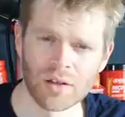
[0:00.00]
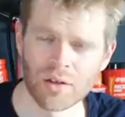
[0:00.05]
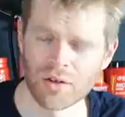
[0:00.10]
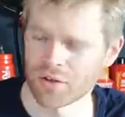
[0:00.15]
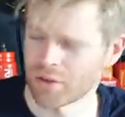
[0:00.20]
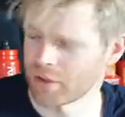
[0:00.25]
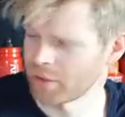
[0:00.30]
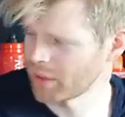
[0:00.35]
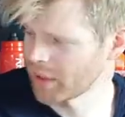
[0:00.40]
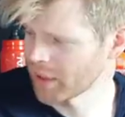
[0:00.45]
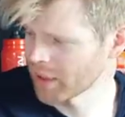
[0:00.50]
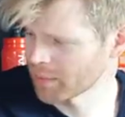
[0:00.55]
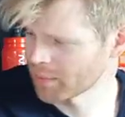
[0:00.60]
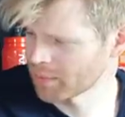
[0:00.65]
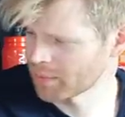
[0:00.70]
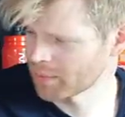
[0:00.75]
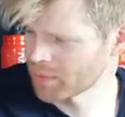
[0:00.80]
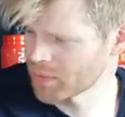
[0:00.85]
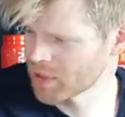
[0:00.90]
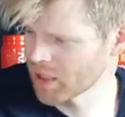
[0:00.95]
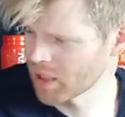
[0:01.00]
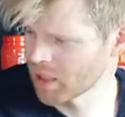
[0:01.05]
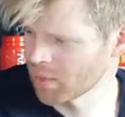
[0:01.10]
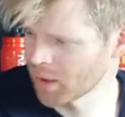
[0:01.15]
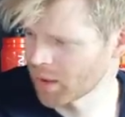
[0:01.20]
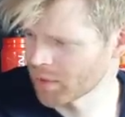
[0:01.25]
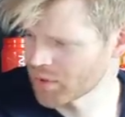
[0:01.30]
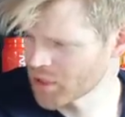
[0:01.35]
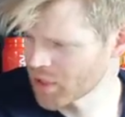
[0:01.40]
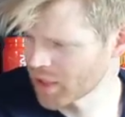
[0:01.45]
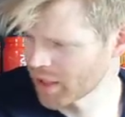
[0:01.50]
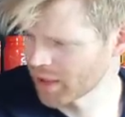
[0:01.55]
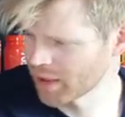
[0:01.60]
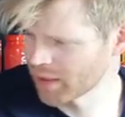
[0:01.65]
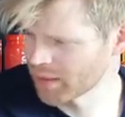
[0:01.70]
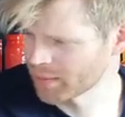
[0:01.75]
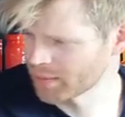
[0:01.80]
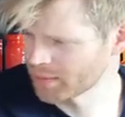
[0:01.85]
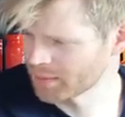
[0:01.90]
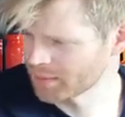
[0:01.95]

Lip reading: through your turbo trainer.